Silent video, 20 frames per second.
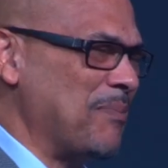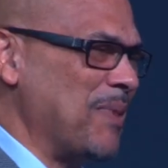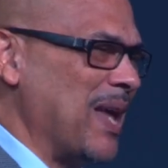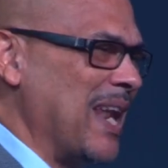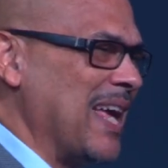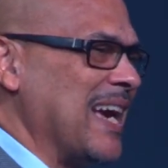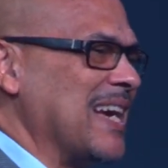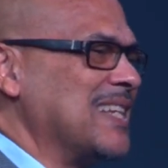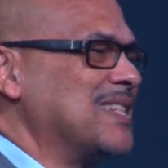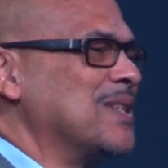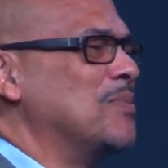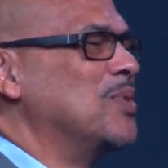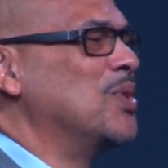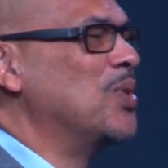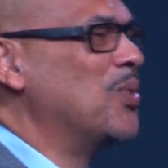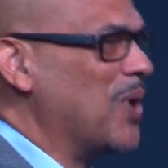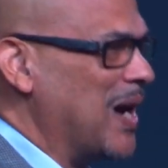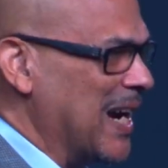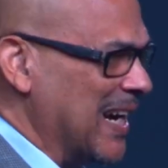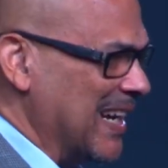man, I got some new
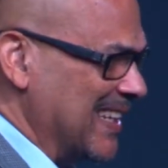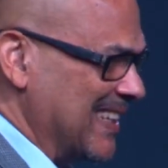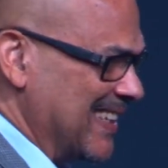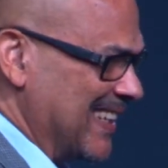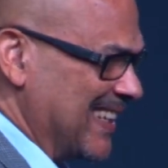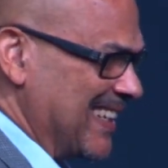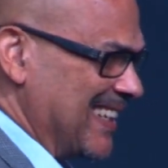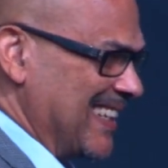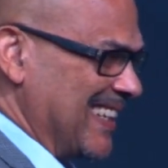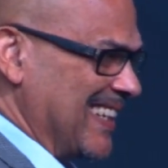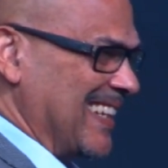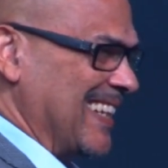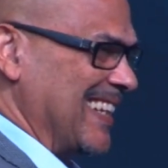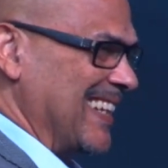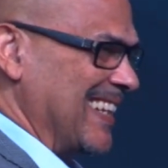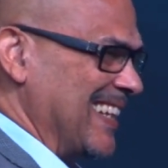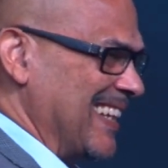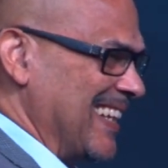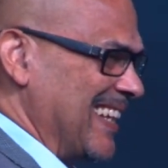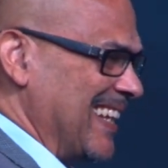wine.
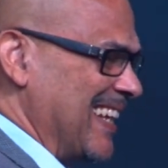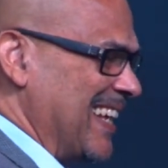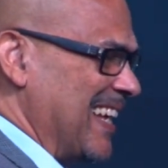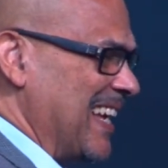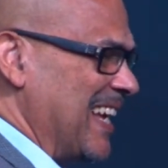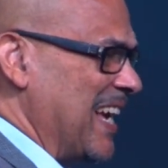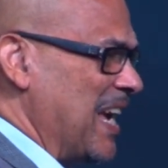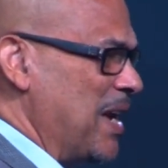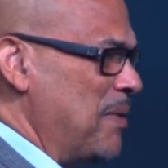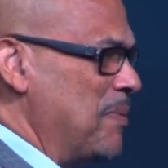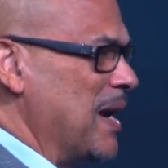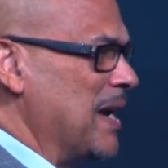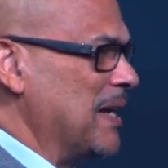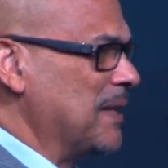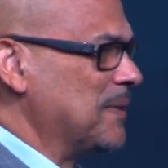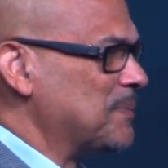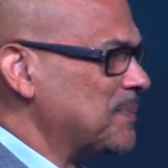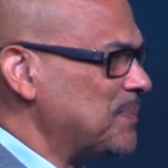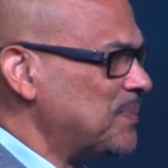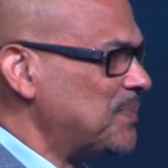
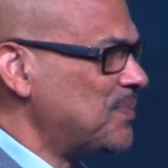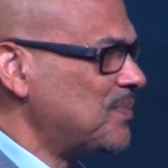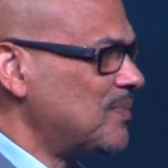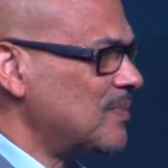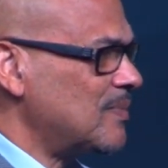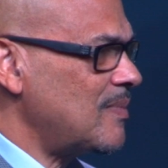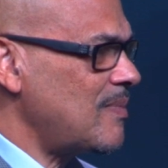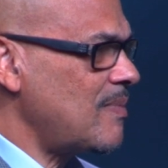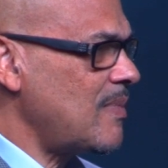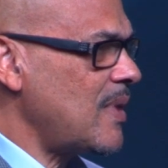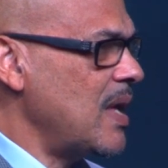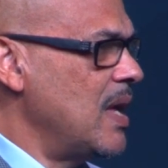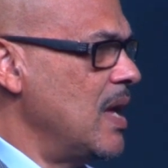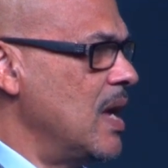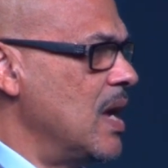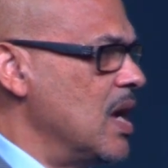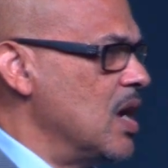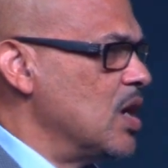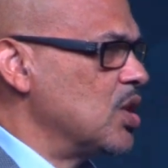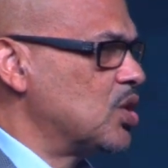Amen?
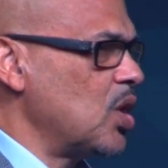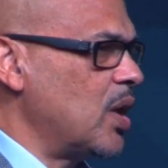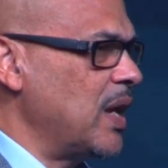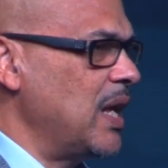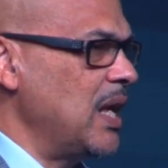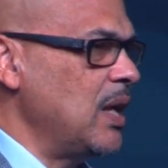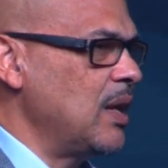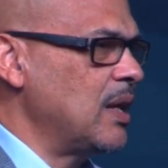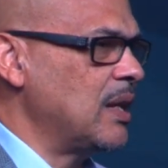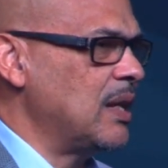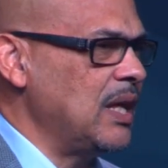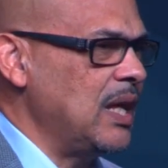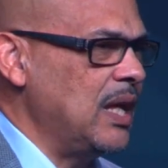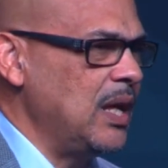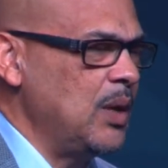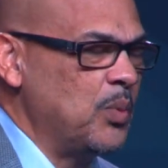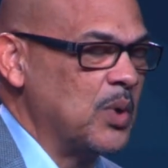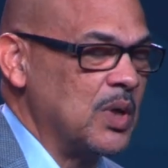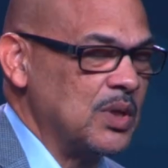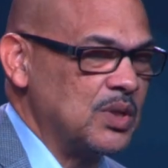So he
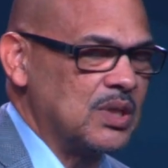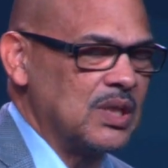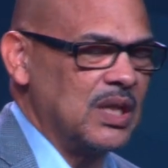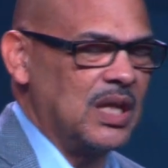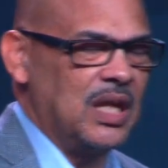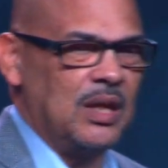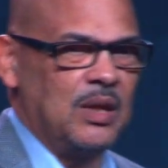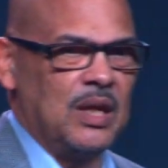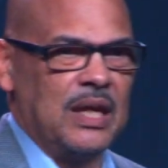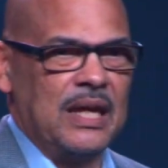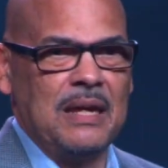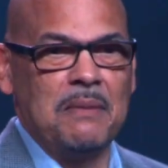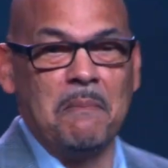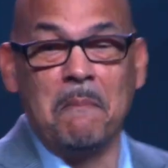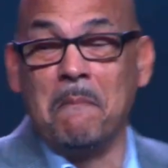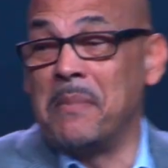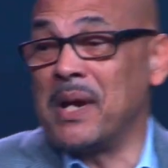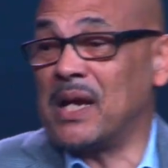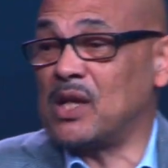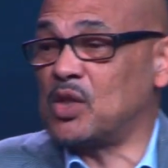
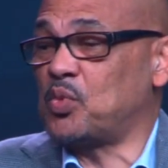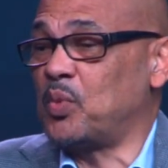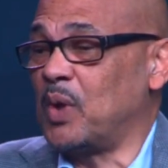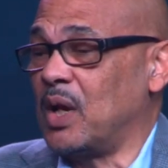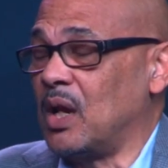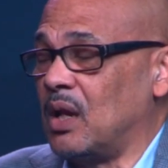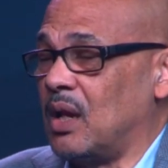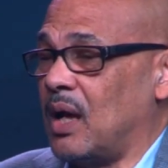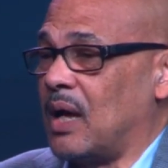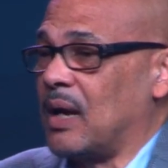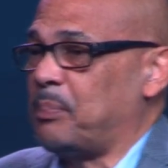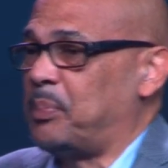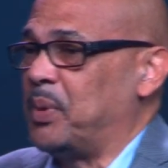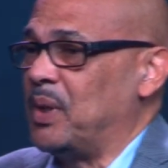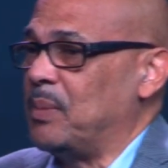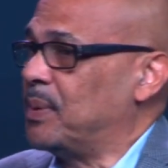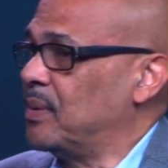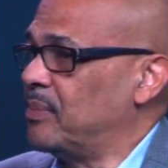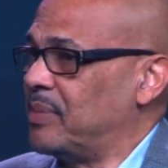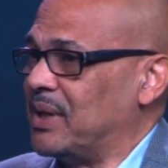mixed with a lot of
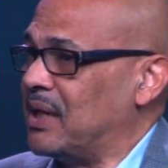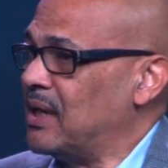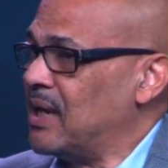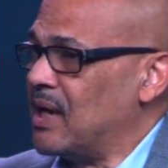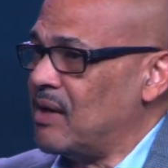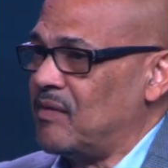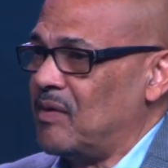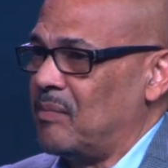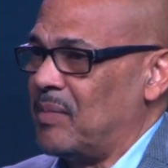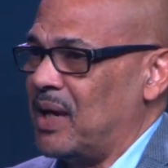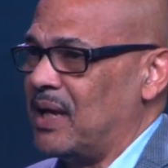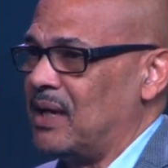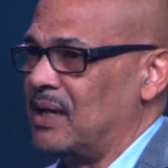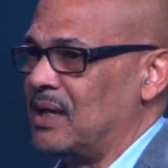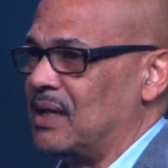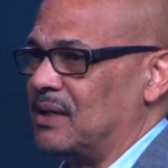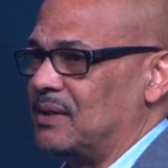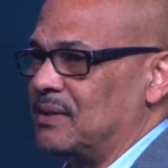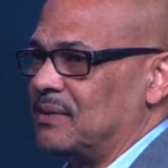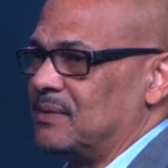people, but he never
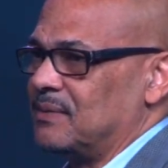blended.